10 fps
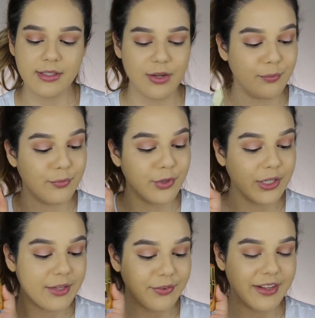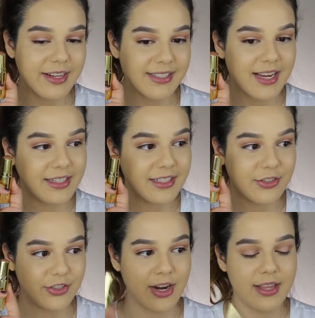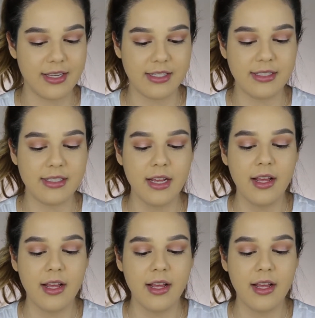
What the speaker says: So I'm really excited to try this.